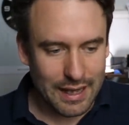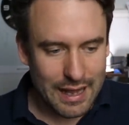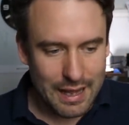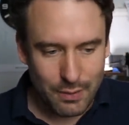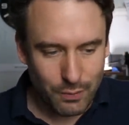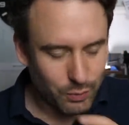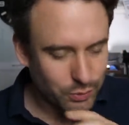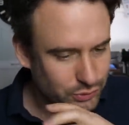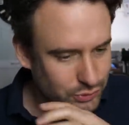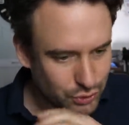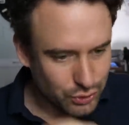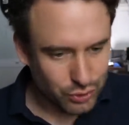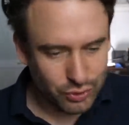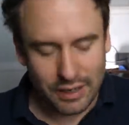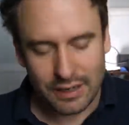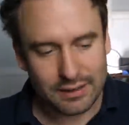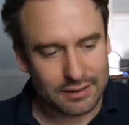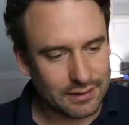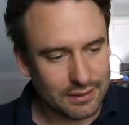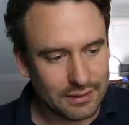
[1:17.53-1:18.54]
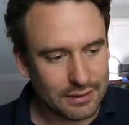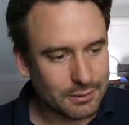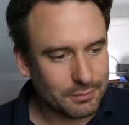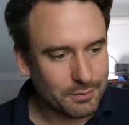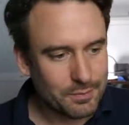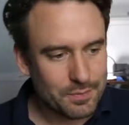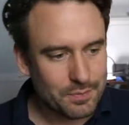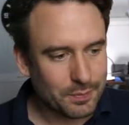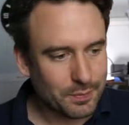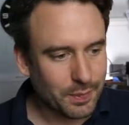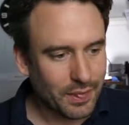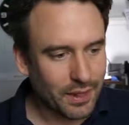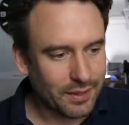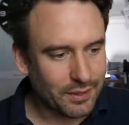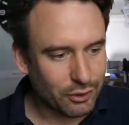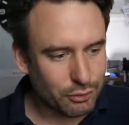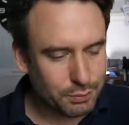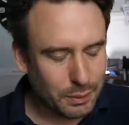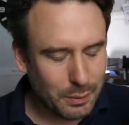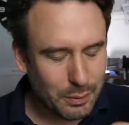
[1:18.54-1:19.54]
it was crazy.
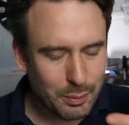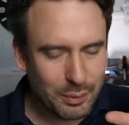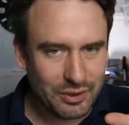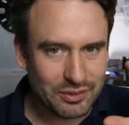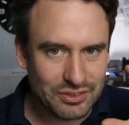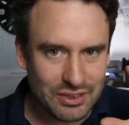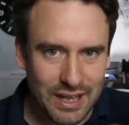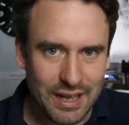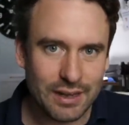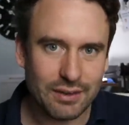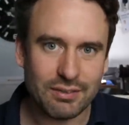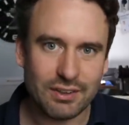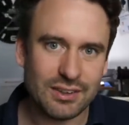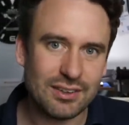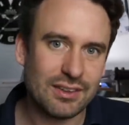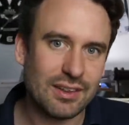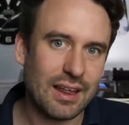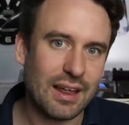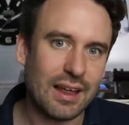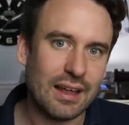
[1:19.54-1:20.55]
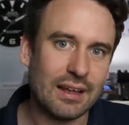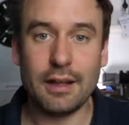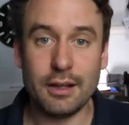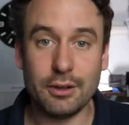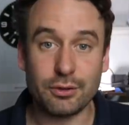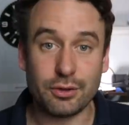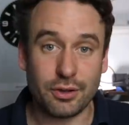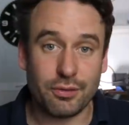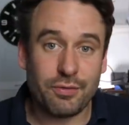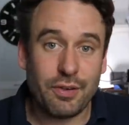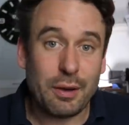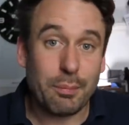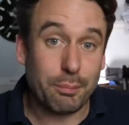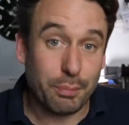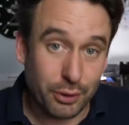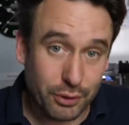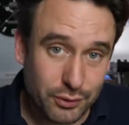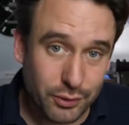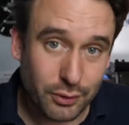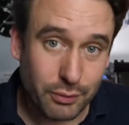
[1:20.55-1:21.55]
There was probably about 10 of us there. It was an event
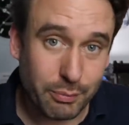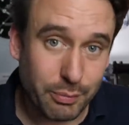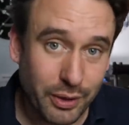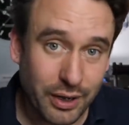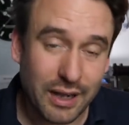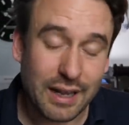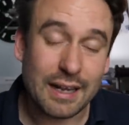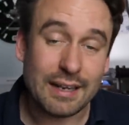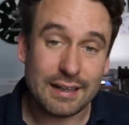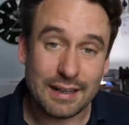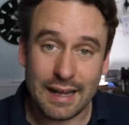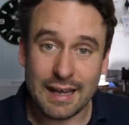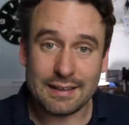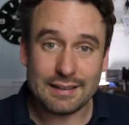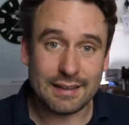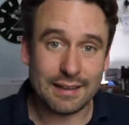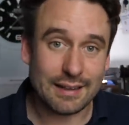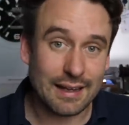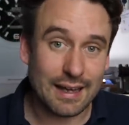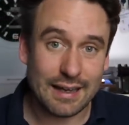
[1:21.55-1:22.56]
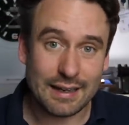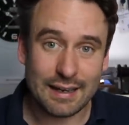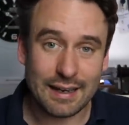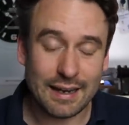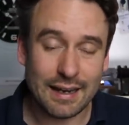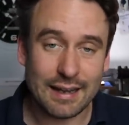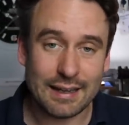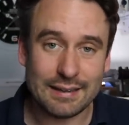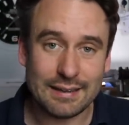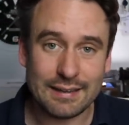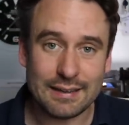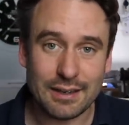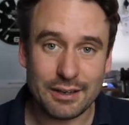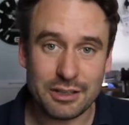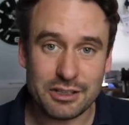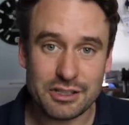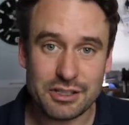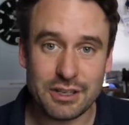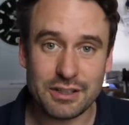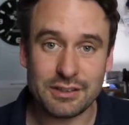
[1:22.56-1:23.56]
put on by an AD, Hettig, an AD down
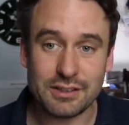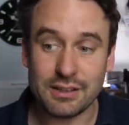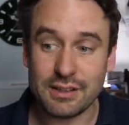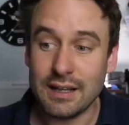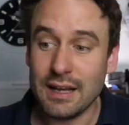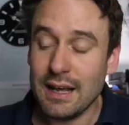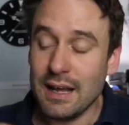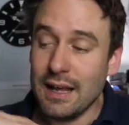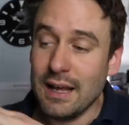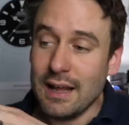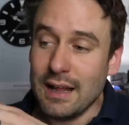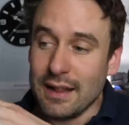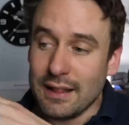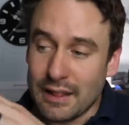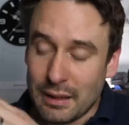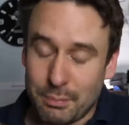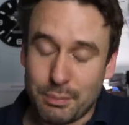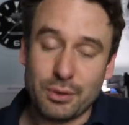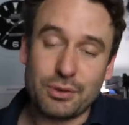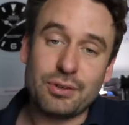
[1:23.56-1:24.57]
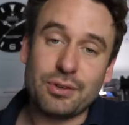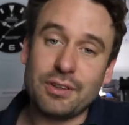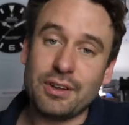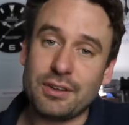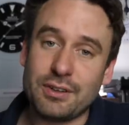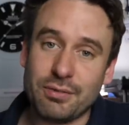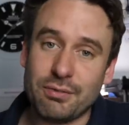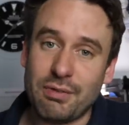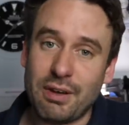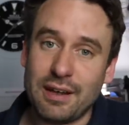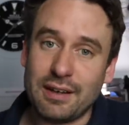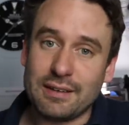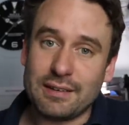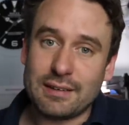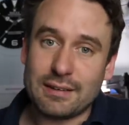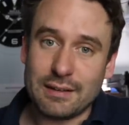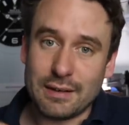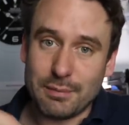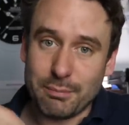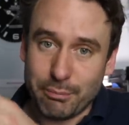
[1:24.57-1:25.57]
in Jersey. They put on this
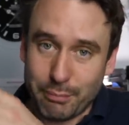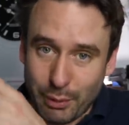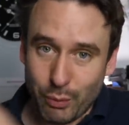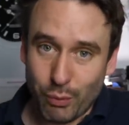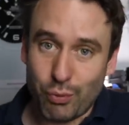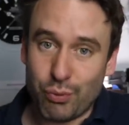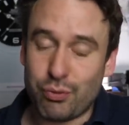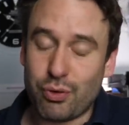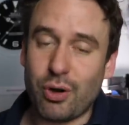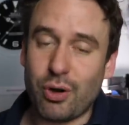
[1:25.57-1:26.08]
event, but with